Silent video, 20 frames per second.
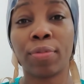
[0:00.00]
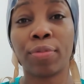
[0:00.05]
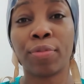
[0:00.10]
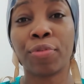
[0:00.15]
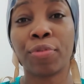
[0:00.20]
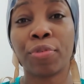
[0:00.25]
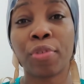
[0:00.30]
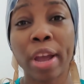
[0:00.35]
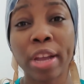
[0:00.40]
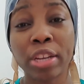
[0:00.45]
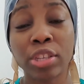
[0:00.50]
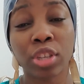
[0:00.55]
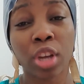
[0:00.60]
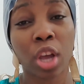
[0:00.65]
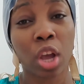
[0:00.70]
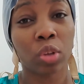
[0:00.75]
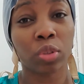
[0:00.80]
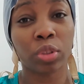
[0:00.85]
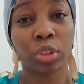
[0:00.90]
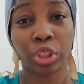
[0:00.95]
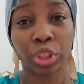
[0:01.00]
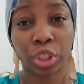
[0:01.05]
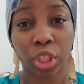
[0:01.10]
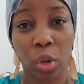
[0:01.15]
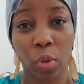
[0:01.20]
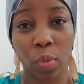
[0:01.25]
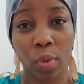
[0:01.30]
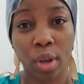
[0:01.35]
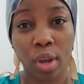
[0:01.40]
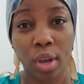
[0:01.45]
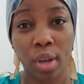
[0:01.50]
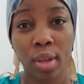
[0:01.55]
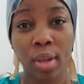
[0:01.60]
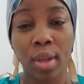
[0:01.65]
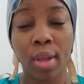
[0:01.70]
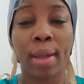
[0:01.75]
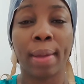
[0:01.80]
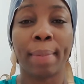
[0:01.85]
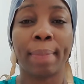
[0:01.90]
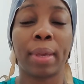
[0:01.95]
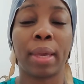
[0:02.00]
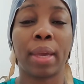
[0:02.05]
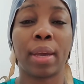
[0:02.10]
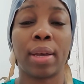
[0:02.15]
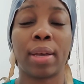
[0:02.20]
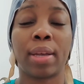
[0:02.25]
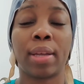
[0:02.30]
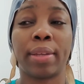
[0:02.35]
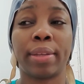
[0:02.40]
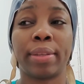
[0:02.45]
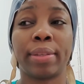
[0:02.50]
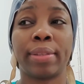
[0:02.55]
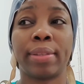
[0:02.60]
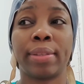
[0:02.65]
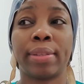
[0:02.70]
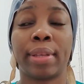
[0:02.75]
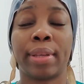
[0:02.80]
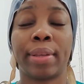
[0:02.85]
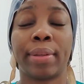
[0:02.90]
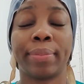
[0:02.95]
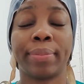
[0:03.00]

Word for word: fresh out the shower because